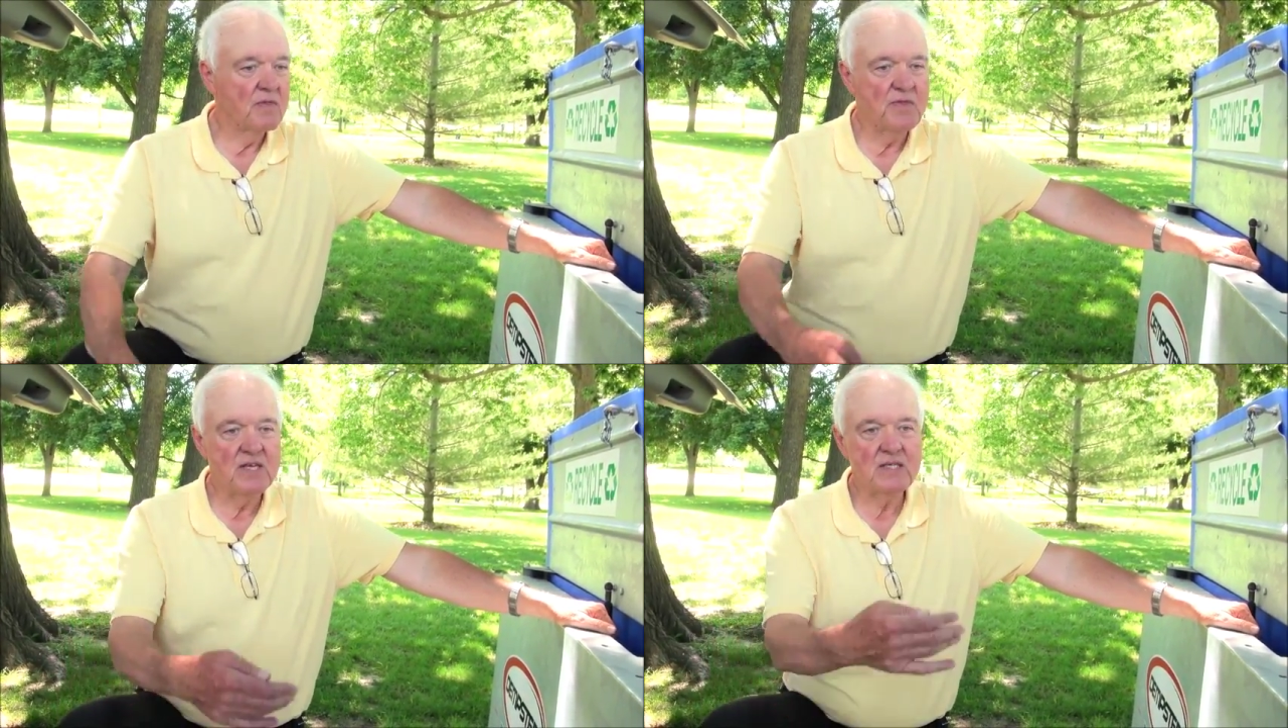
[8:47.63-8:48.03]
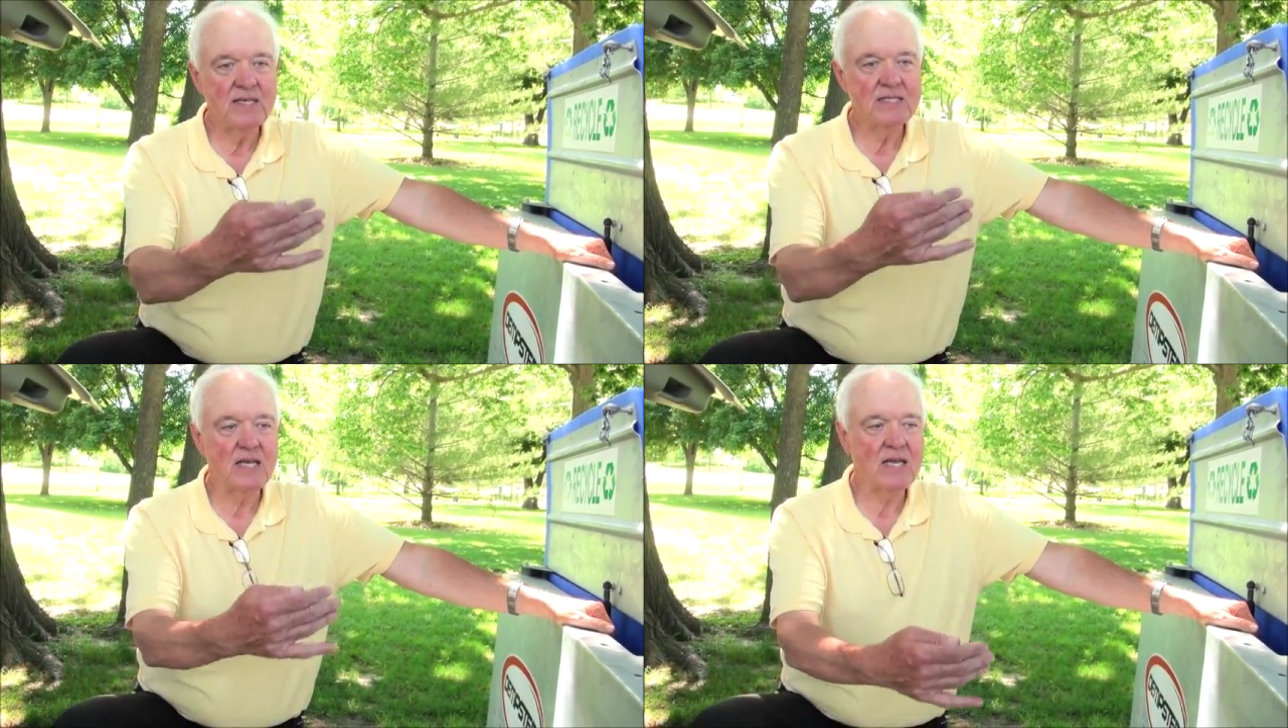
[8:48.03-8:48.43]
This
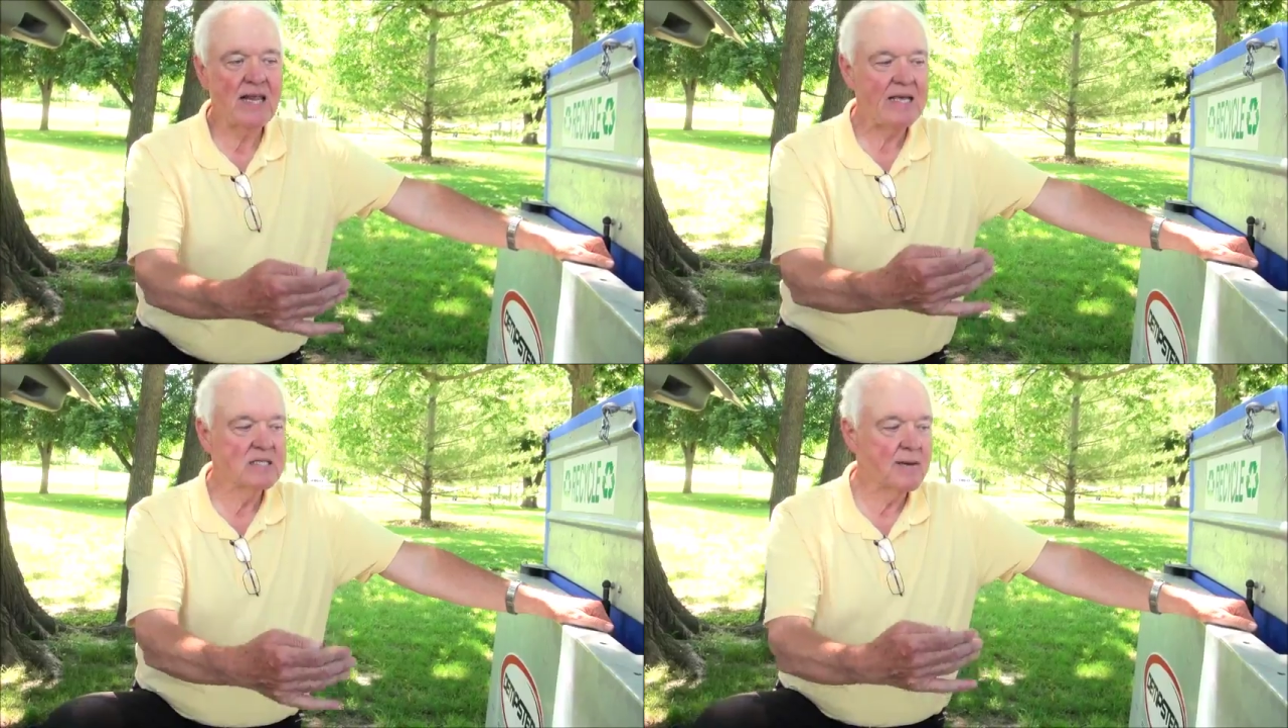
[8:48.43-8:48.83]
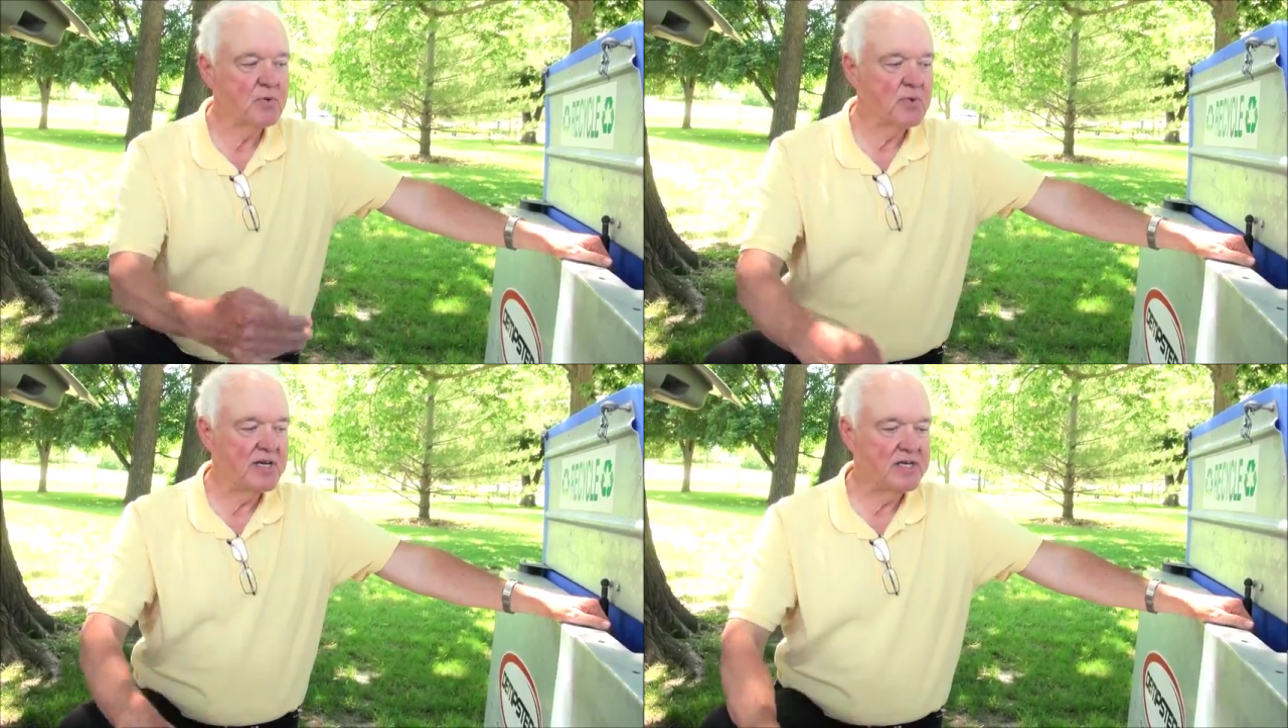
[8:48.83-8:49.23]
is a class
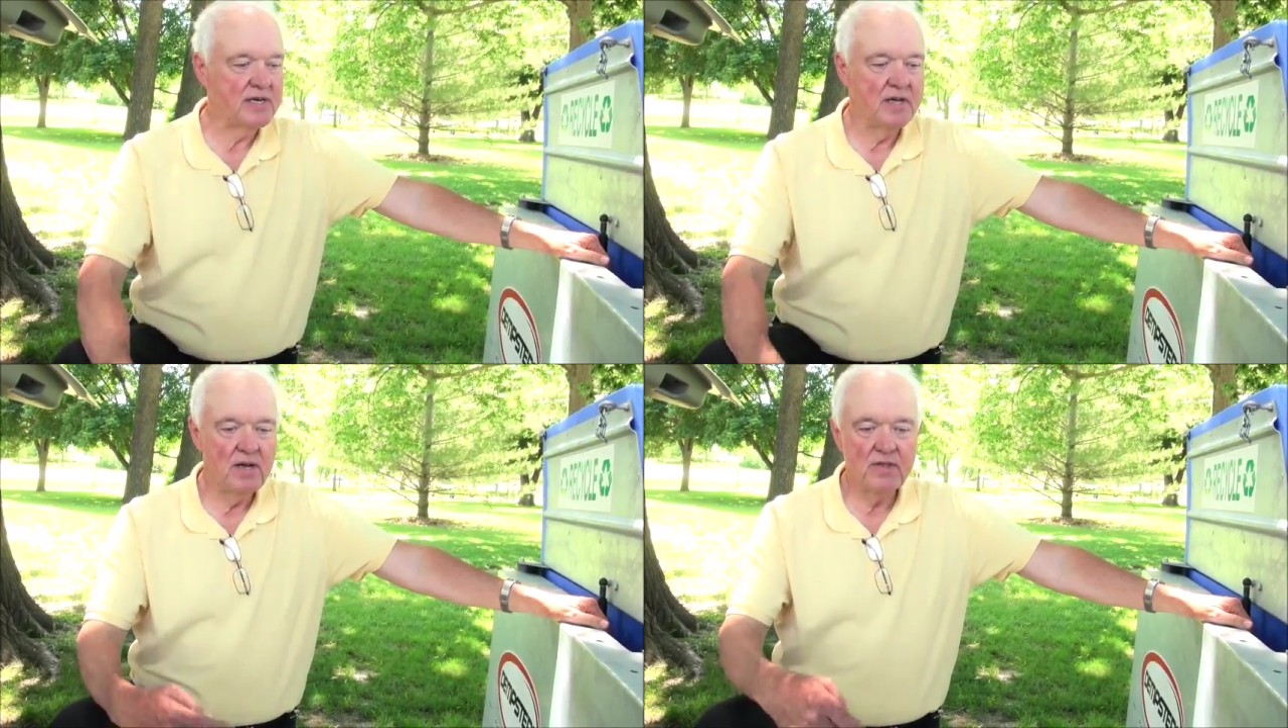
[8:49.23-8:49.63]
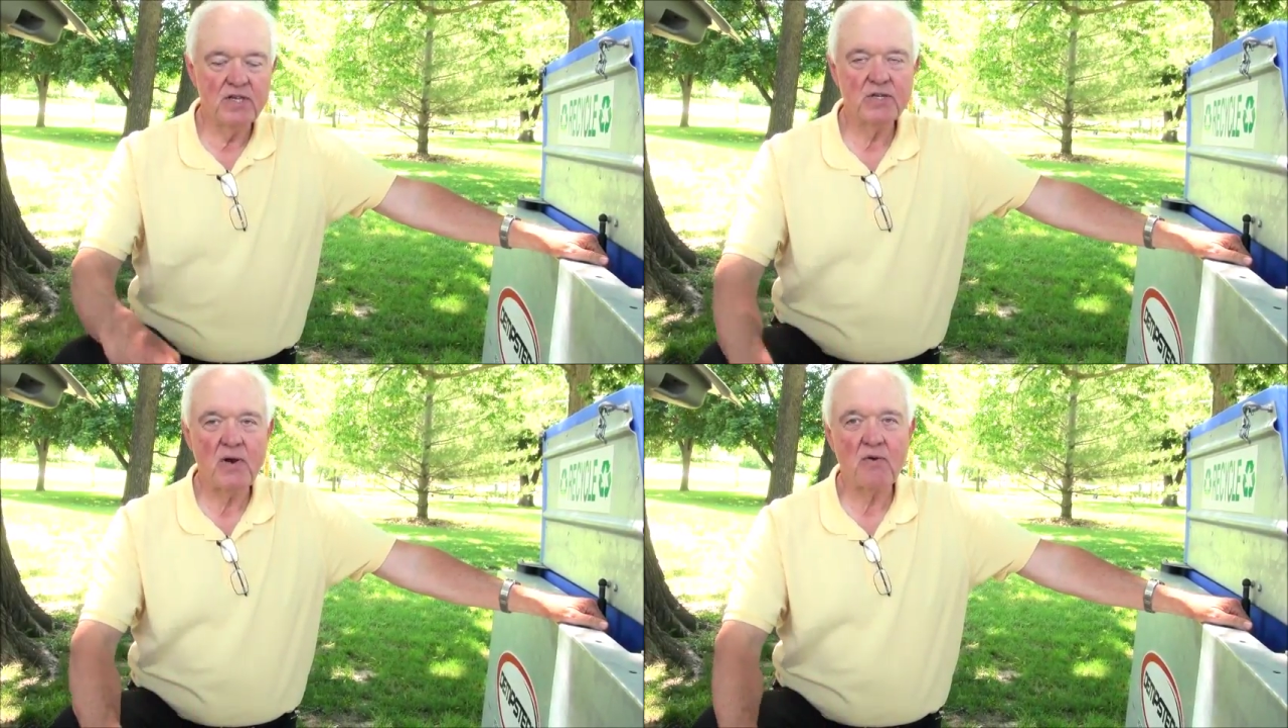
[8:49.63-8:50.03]
operation.
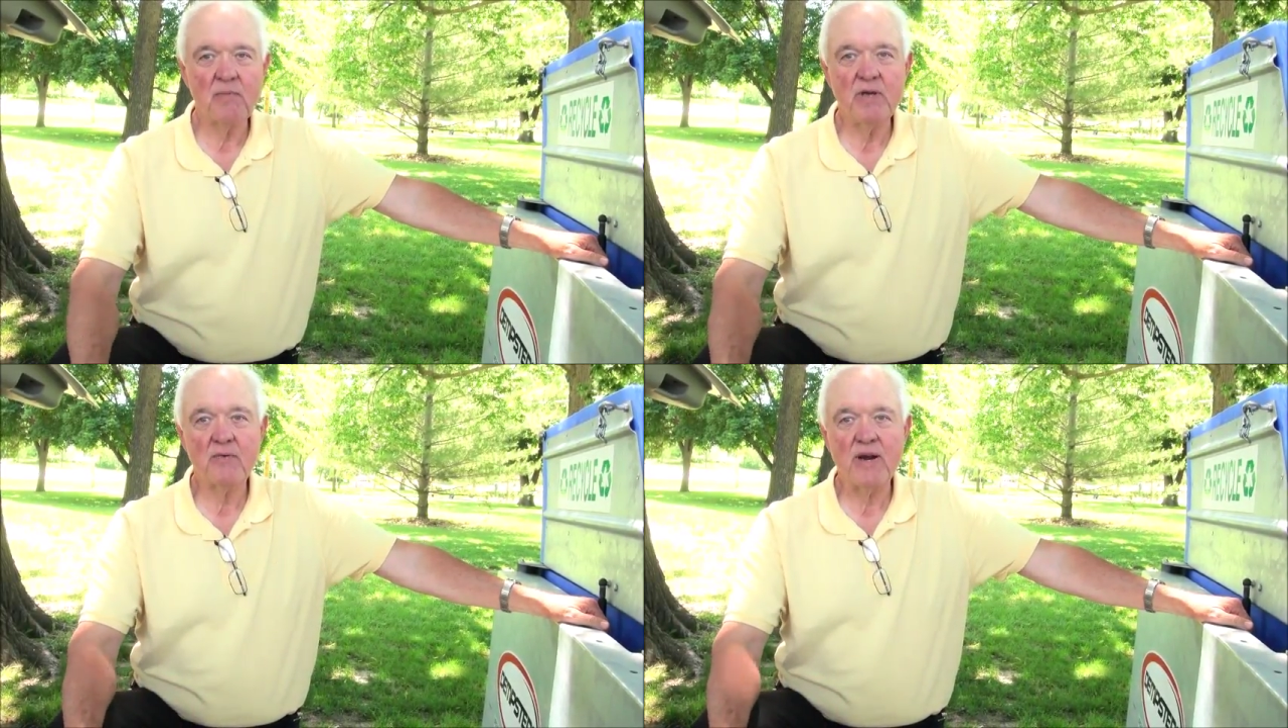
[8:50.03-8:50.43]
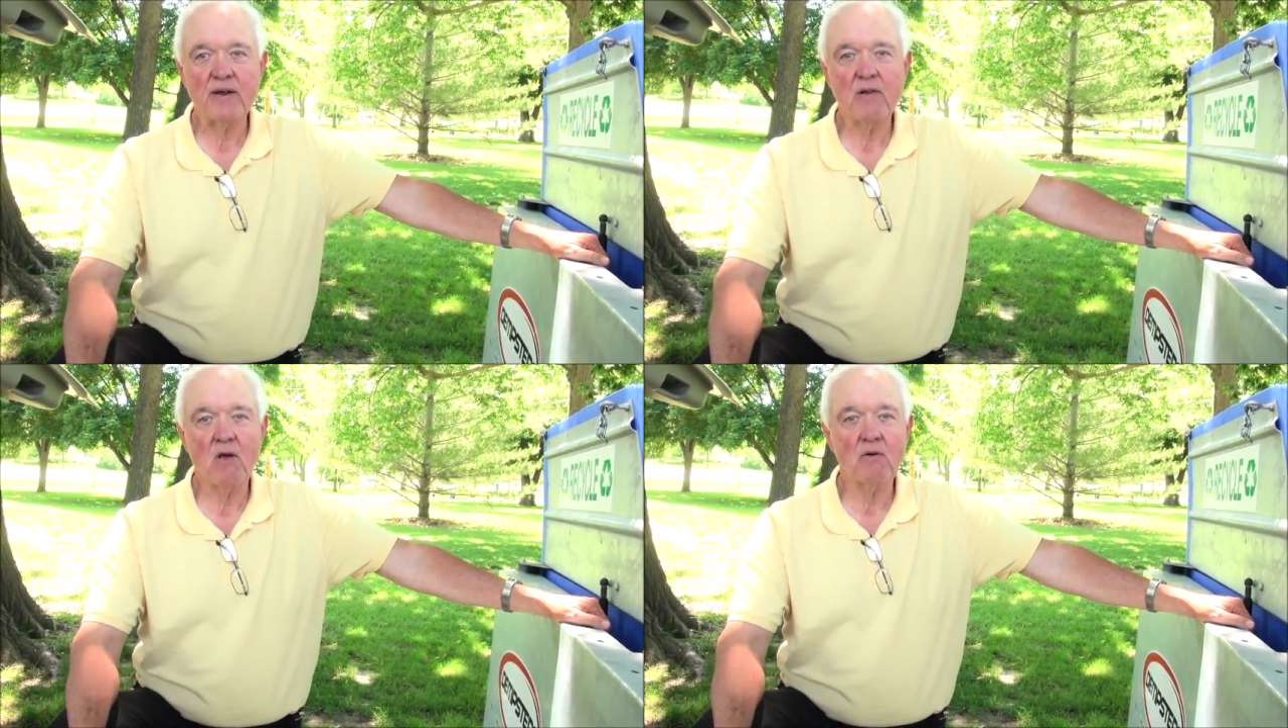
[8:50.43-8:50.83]
This trailer will be
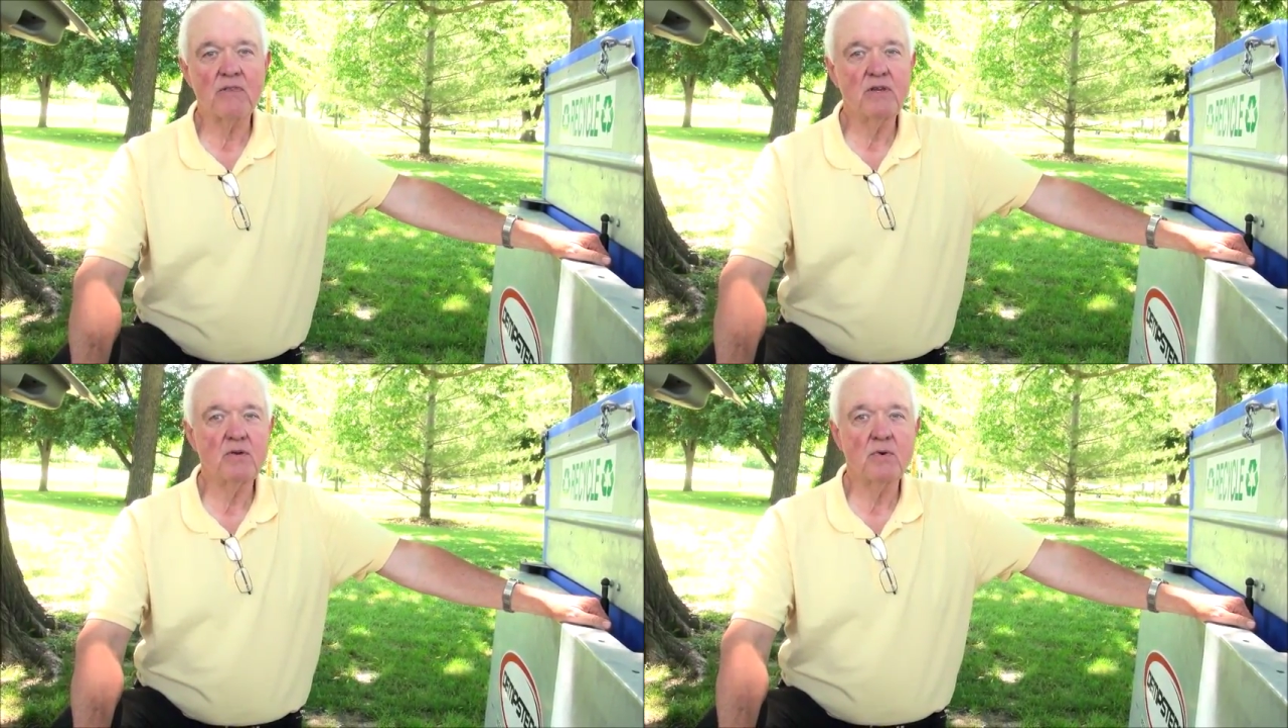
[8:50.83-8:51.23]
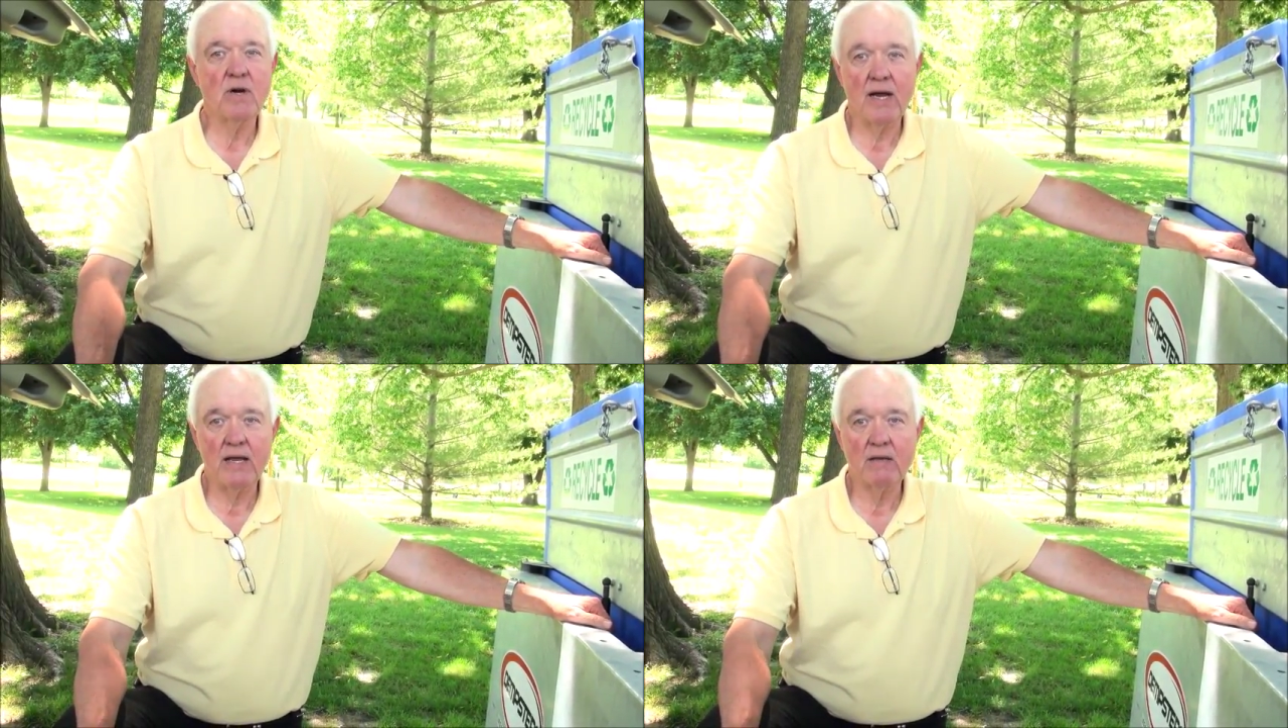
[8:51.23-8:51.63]
around longer than you or
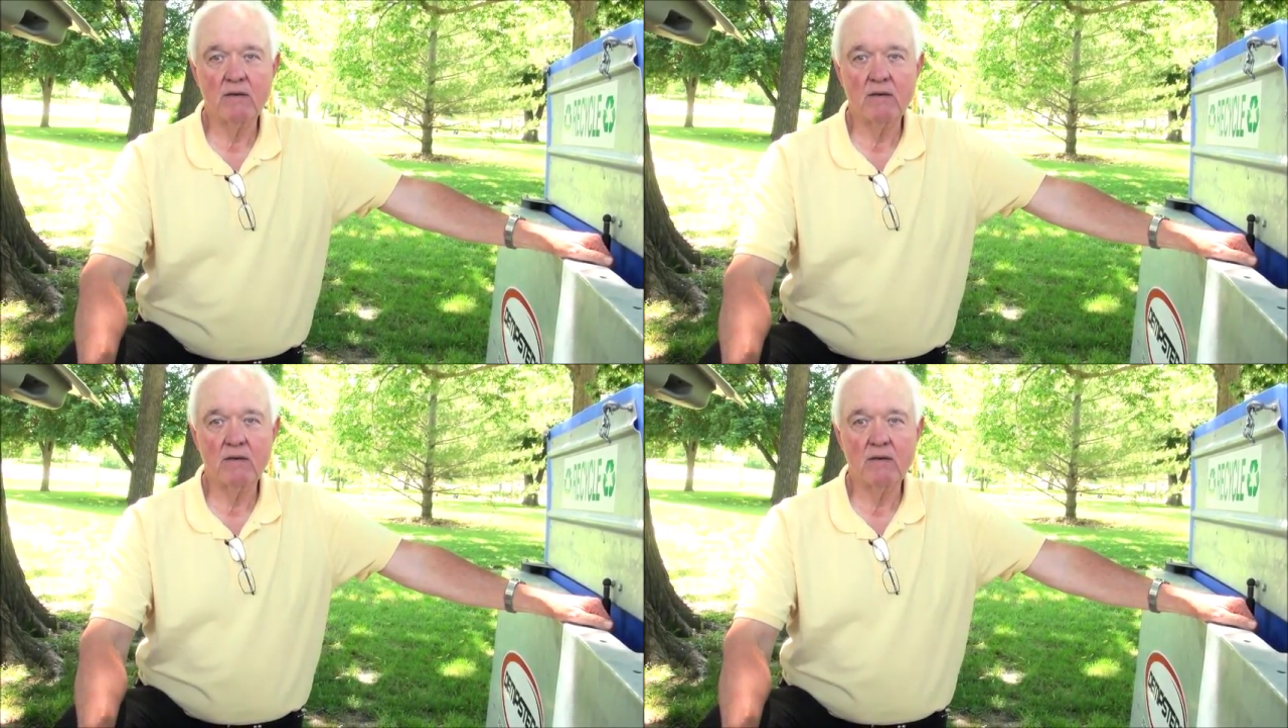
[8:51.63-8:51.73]
I.